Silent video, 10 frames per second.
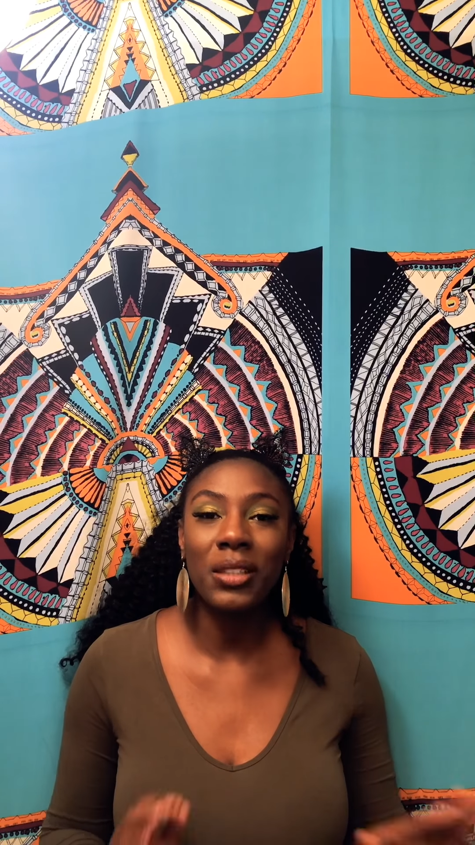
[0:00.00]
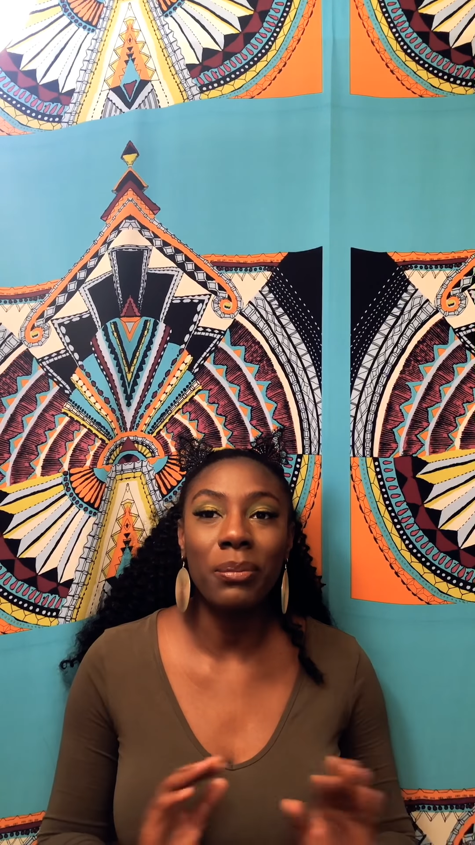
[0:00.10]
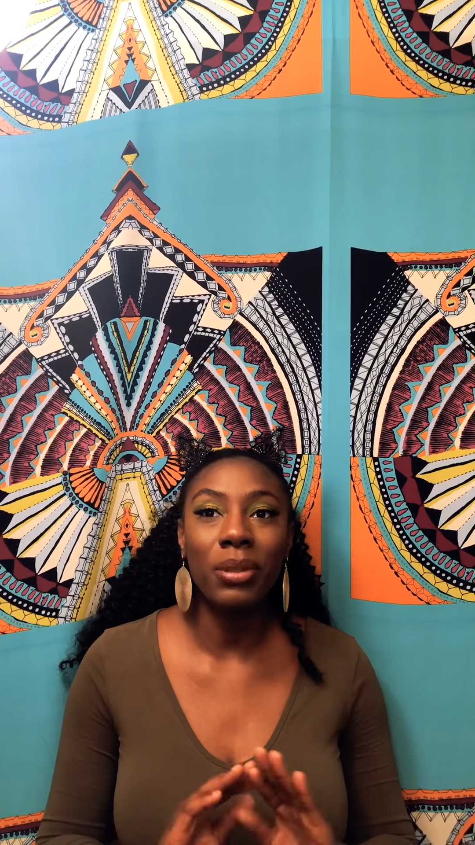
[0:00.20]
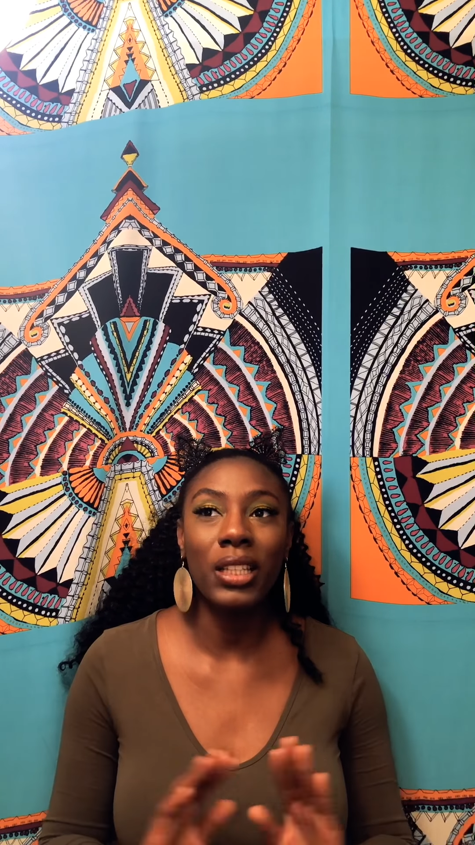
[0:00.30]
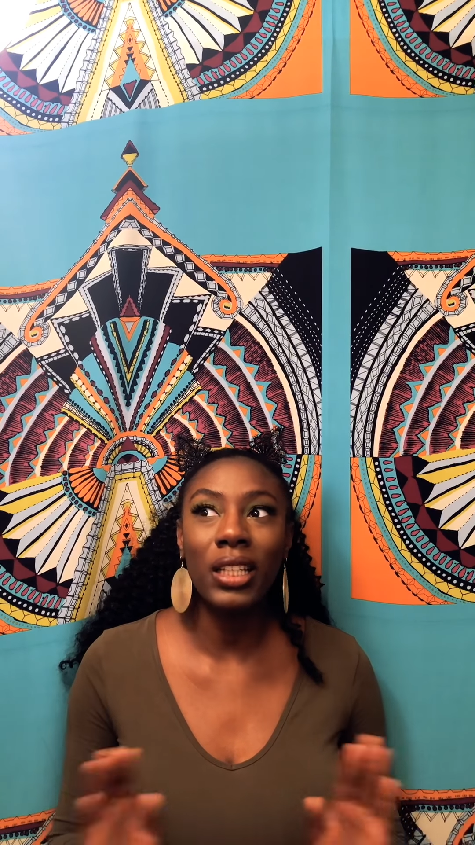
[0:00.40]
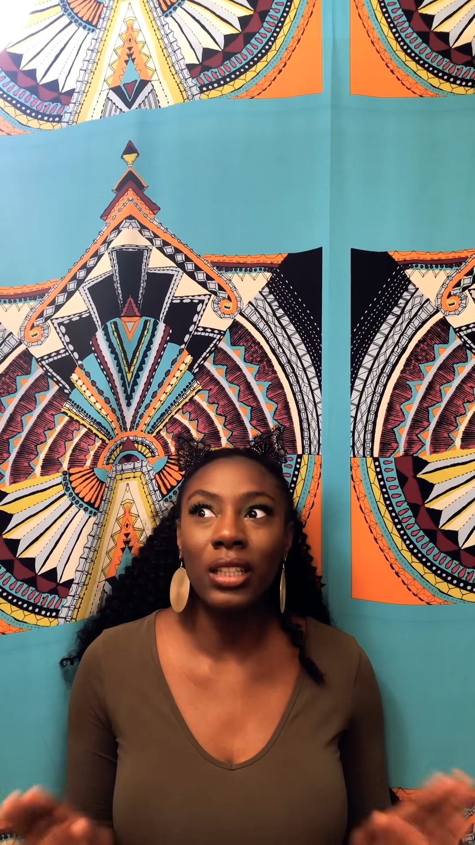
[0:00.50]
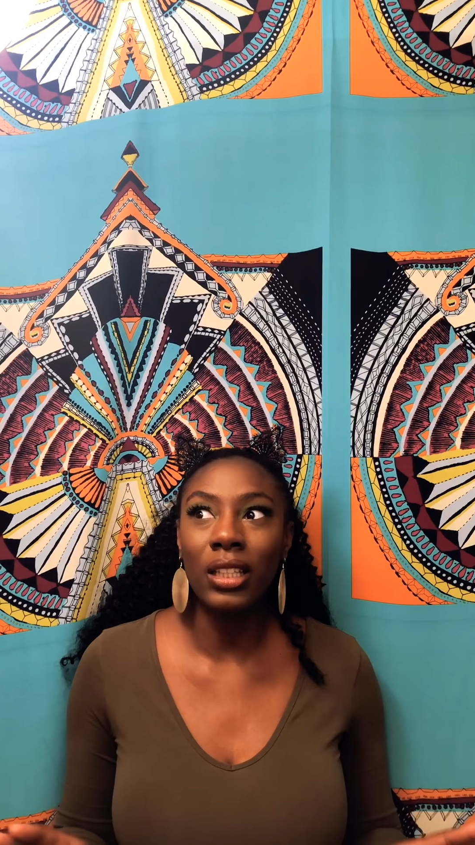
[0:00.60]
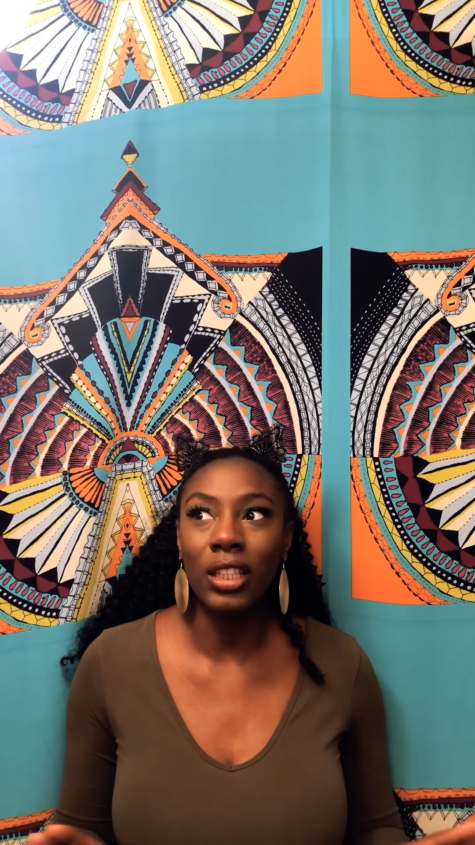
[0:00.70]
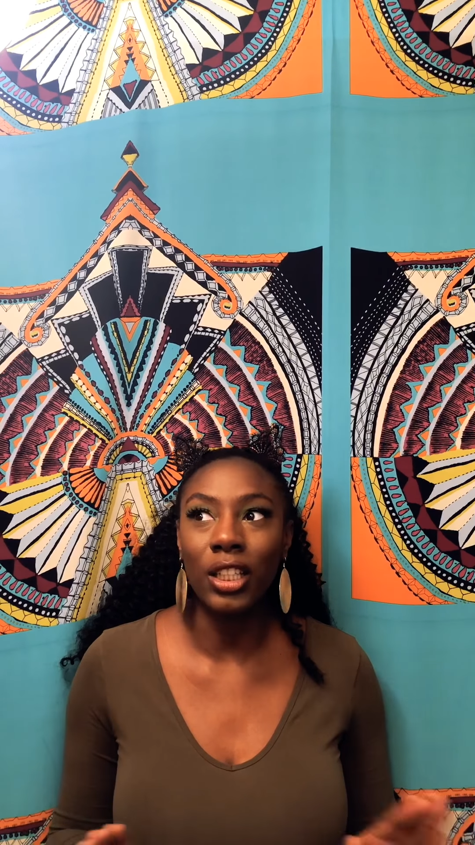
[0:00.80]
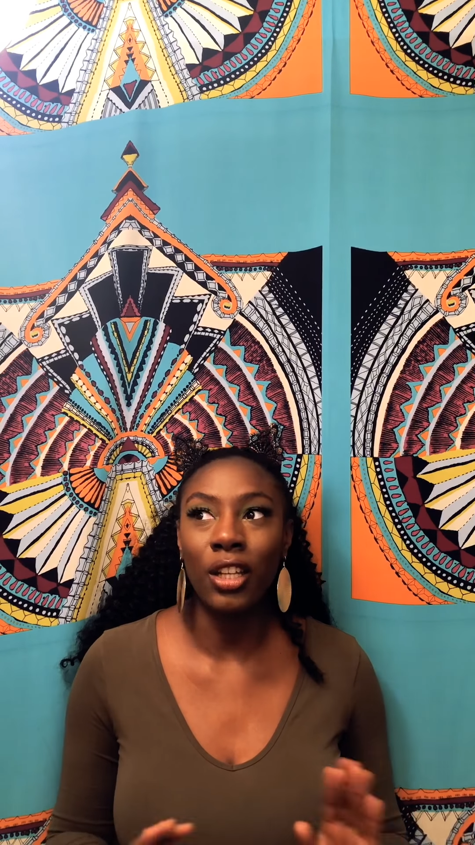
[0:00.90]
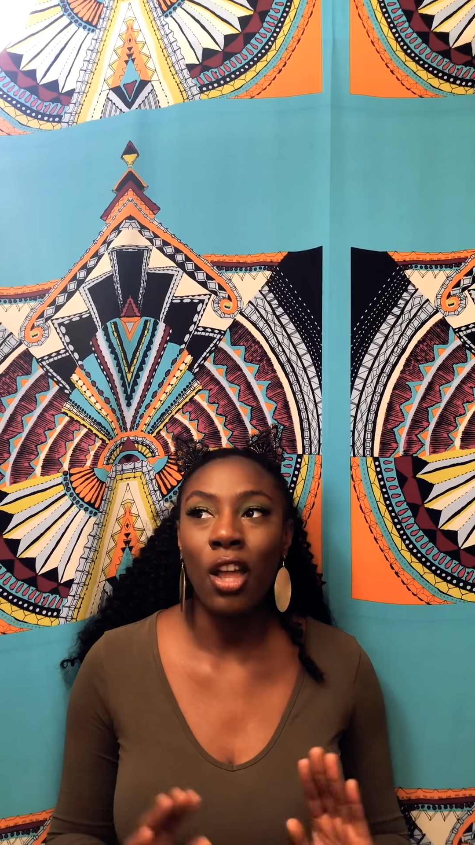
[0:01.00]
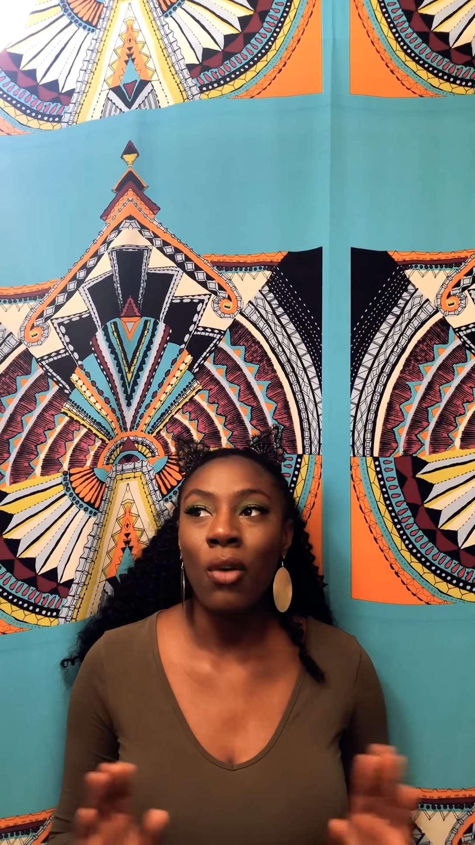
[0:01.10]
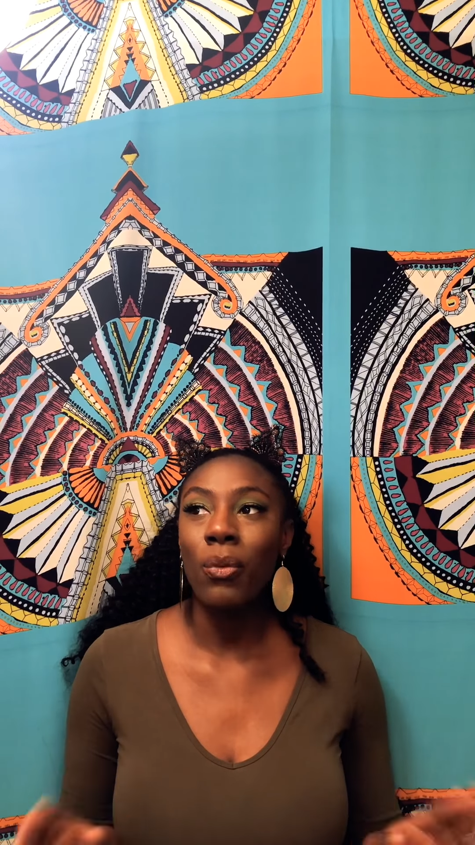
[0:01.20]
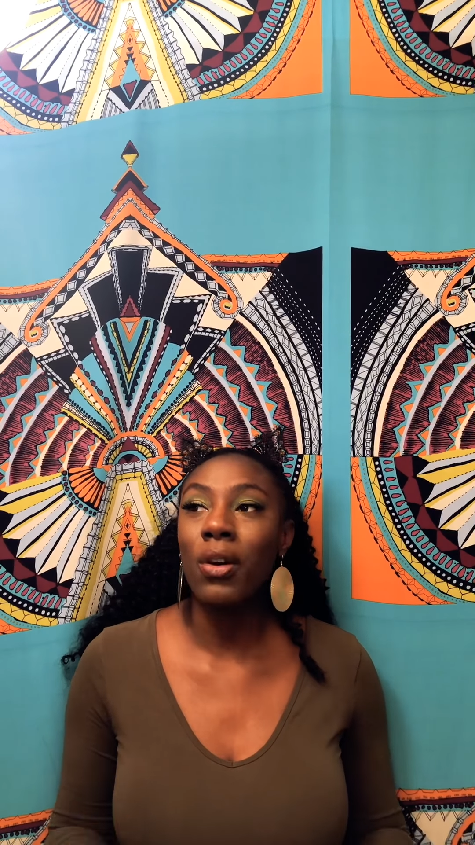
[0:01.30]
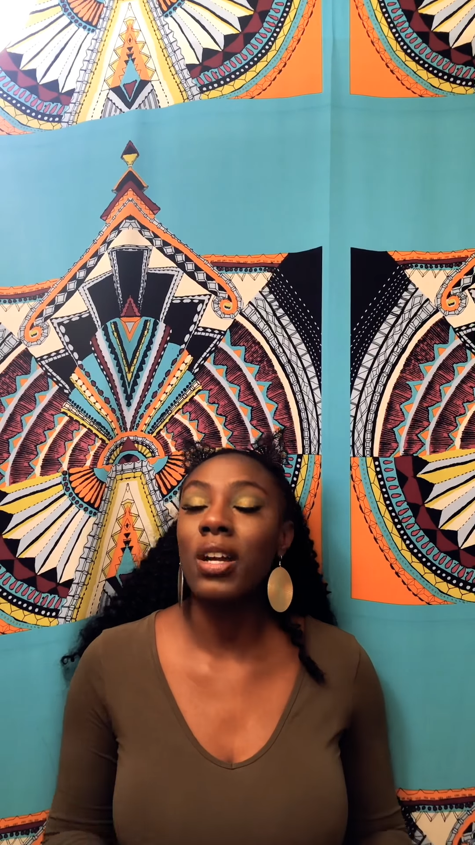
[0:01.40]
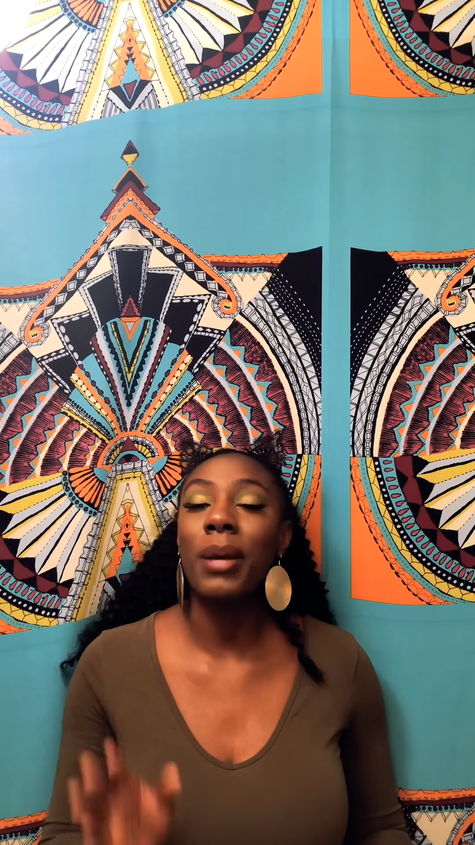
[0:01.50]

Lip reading: completely wrong.